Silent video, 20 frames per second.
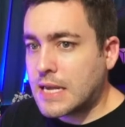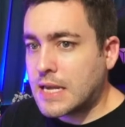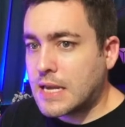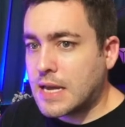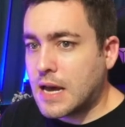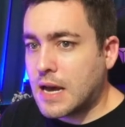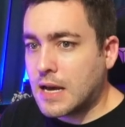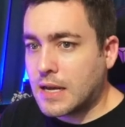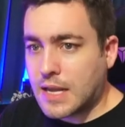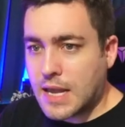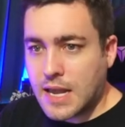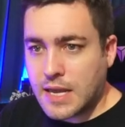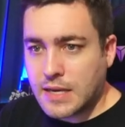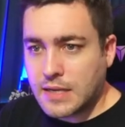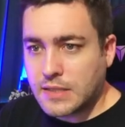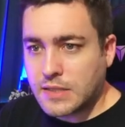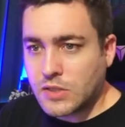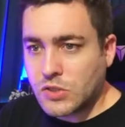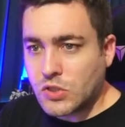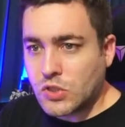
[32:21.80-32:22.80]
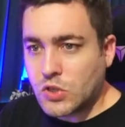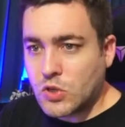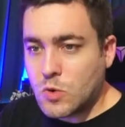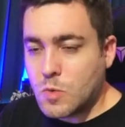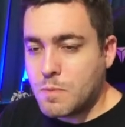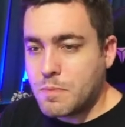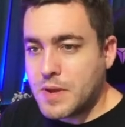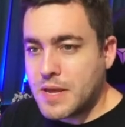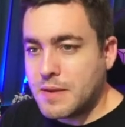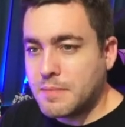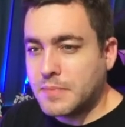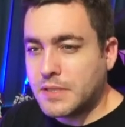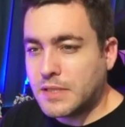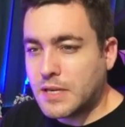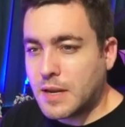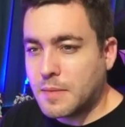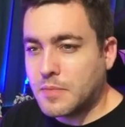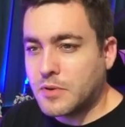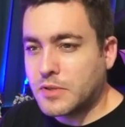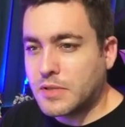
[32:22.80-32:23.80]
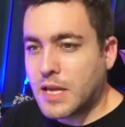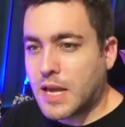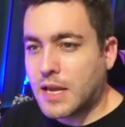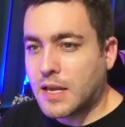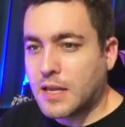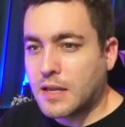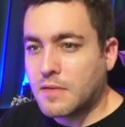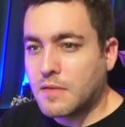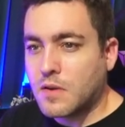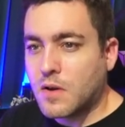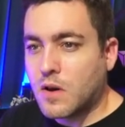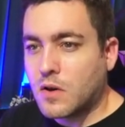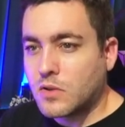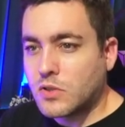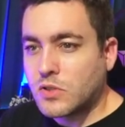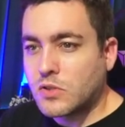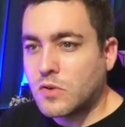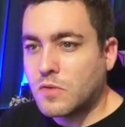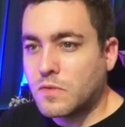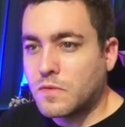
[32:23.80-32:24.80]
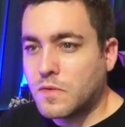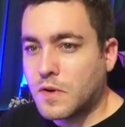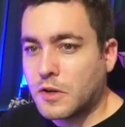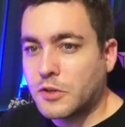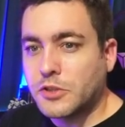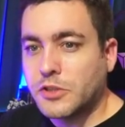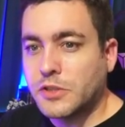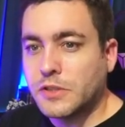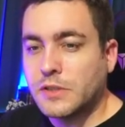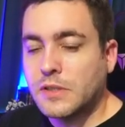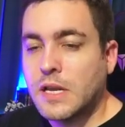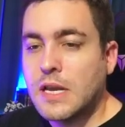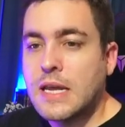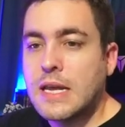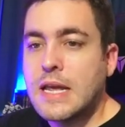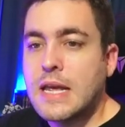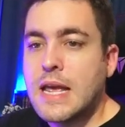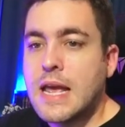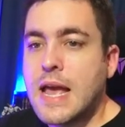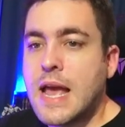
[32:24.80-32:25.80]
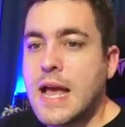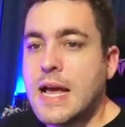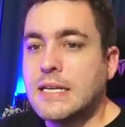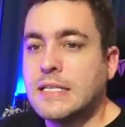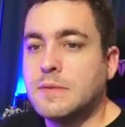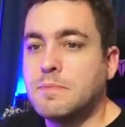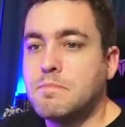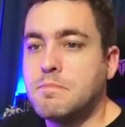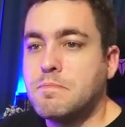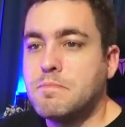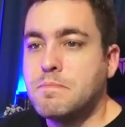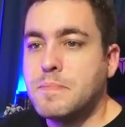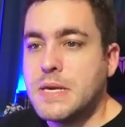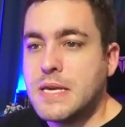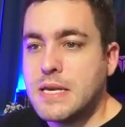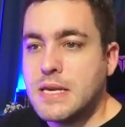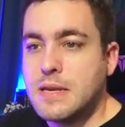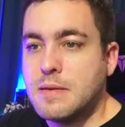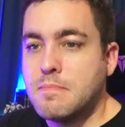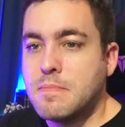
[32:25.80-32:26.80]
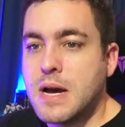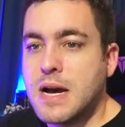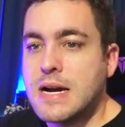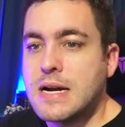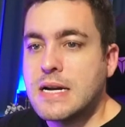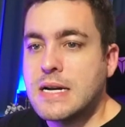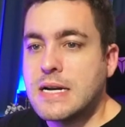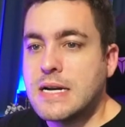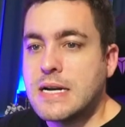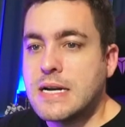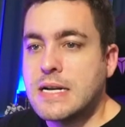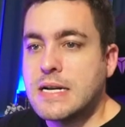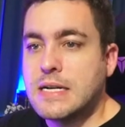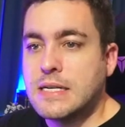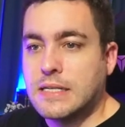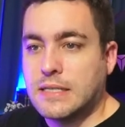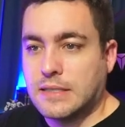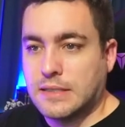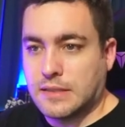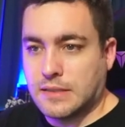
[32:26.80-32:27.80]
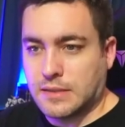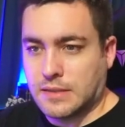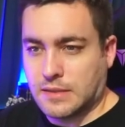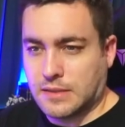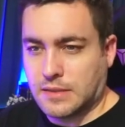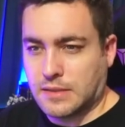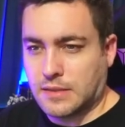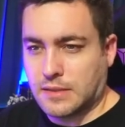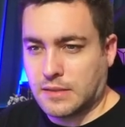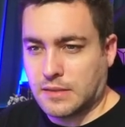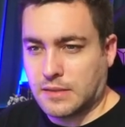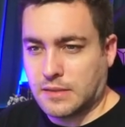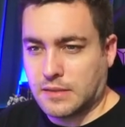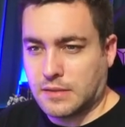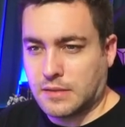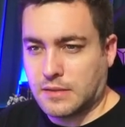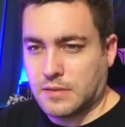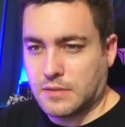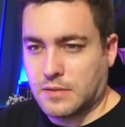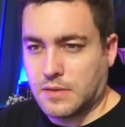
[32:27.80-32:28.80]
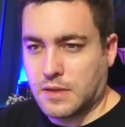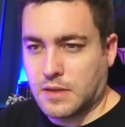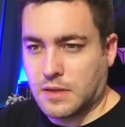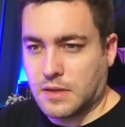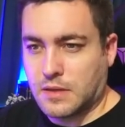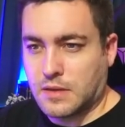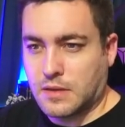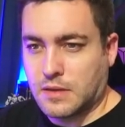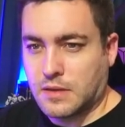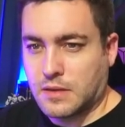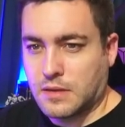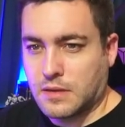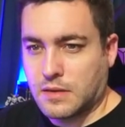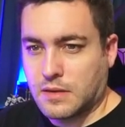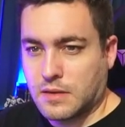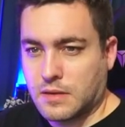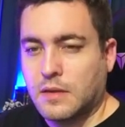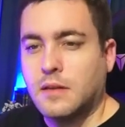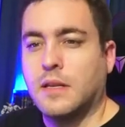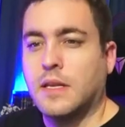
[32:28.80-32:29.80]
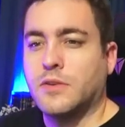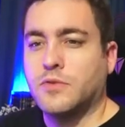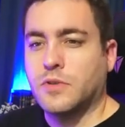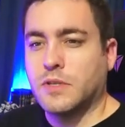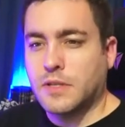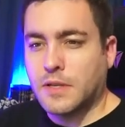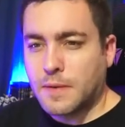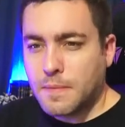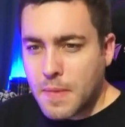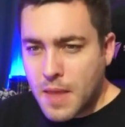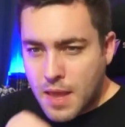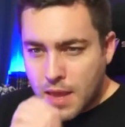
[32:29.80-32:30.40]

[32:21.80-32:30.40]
uh, cannons, and two beam sabers that can also function as beam guns. Okay, interesting.